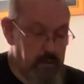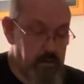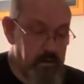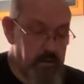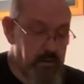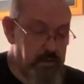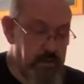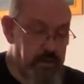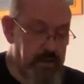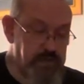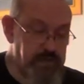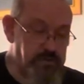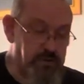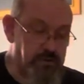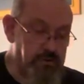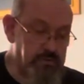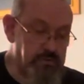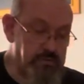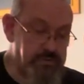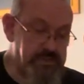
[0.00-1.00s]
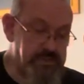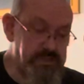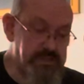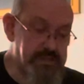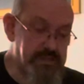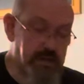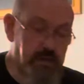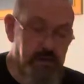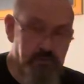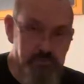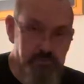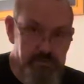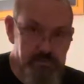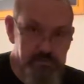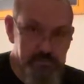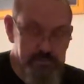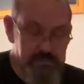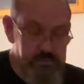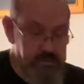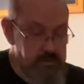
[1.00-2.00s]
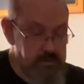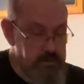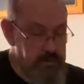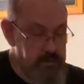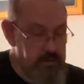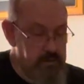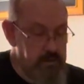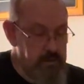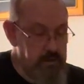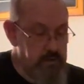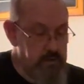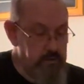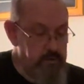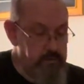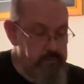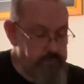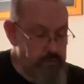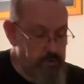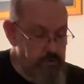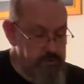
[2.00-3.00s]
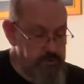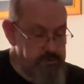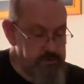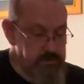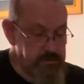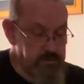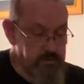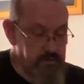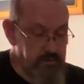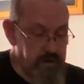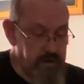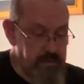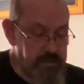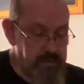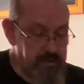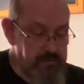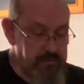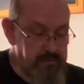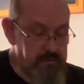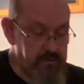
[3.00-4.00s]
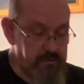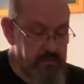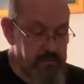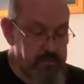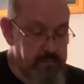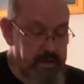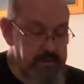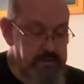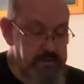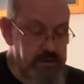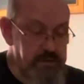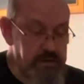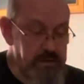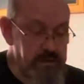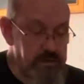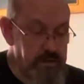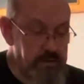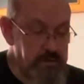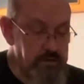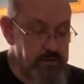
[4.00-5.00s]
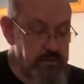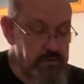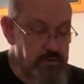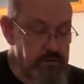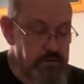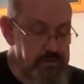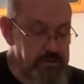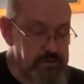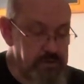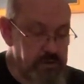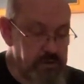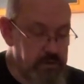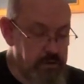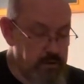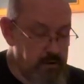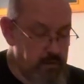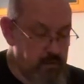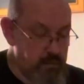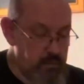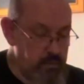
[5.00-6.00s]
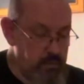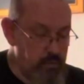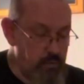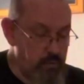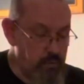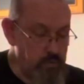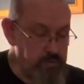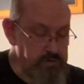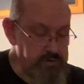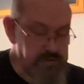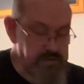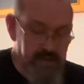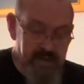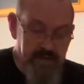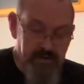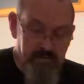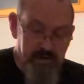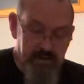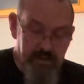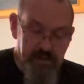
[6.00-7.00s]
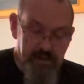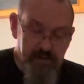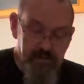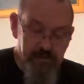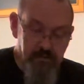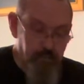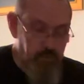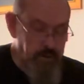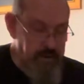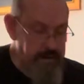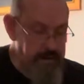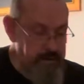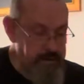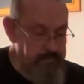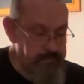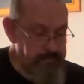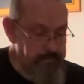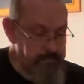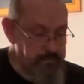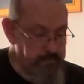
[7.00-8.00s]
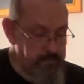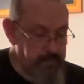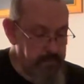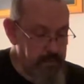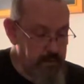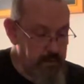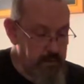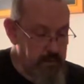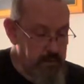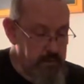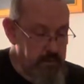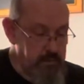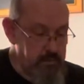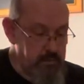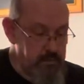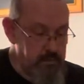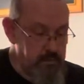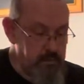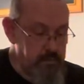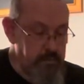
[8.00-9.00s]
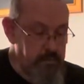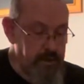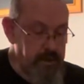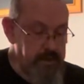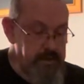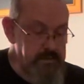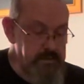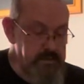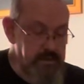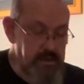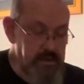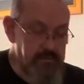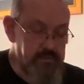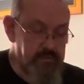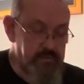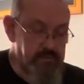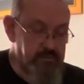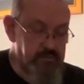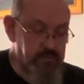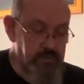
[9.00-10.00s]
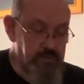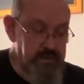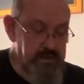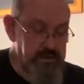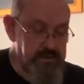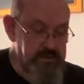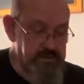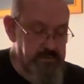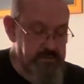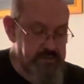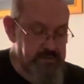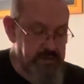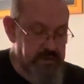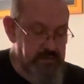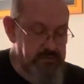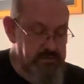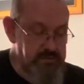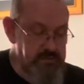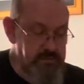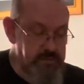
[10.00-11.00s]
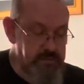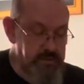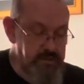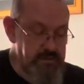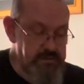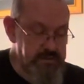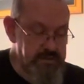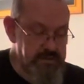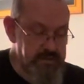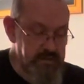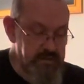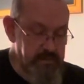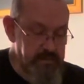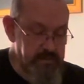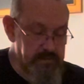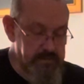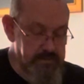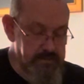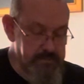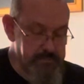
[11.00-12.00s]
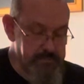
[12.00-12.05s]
The hedgehog was in his coat. The fox, the rabbits, the badger and the ducks were all safely hidden away. The mice even squeezed themselves into Percy's slippers.